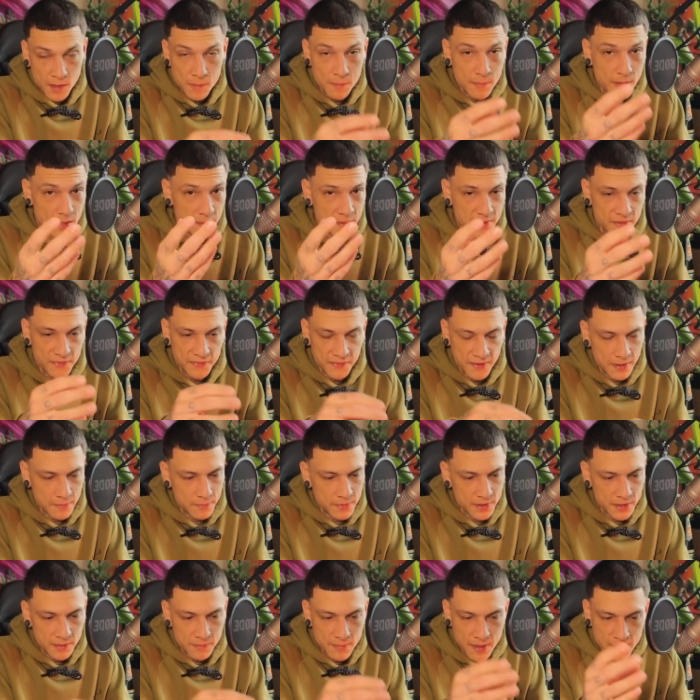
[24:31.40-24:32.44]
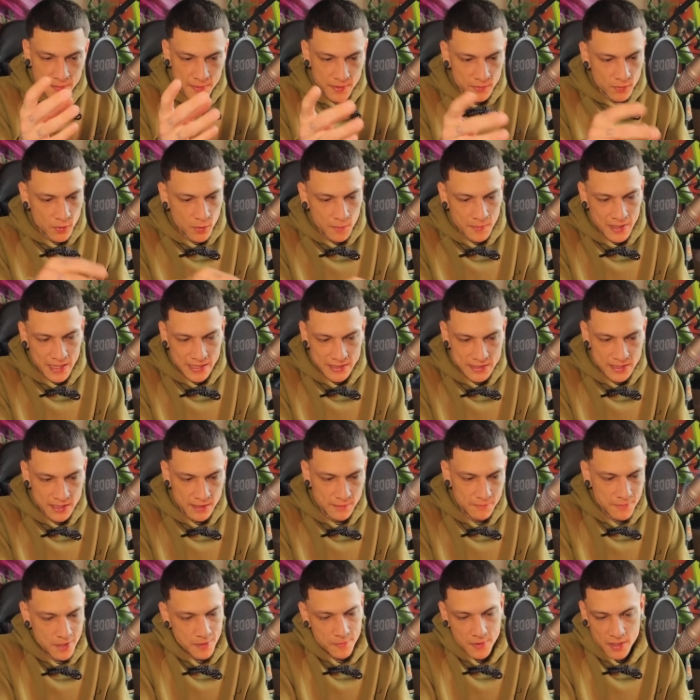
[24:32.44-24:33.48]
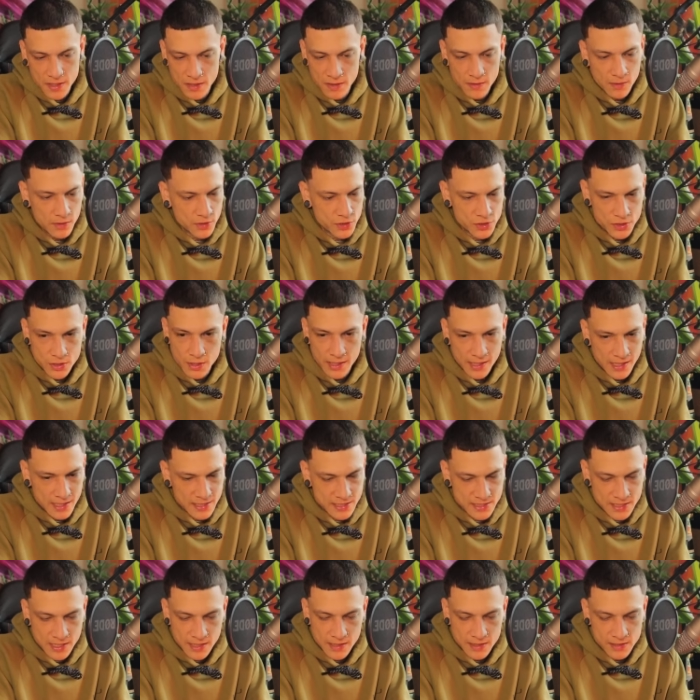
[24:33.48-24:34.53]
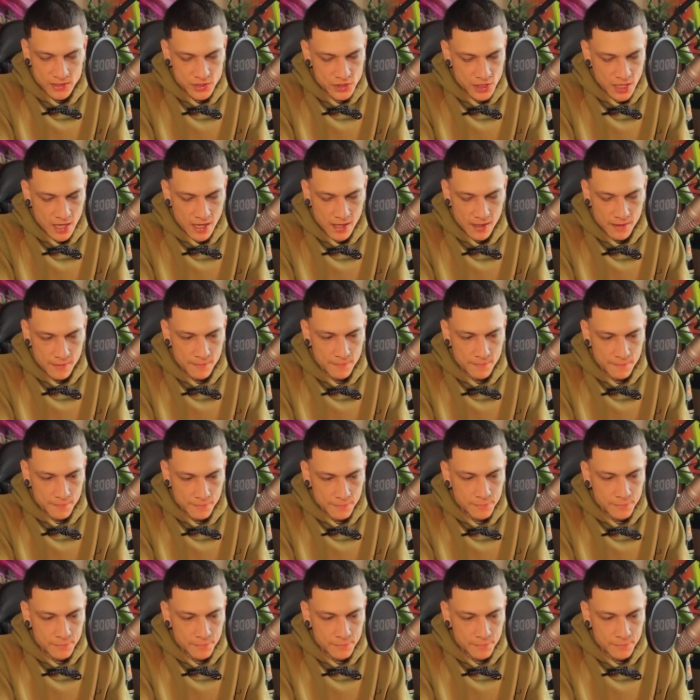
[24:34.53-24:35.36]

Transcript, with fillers: Maybe family, maybe romantic, maybe, like I said, a job.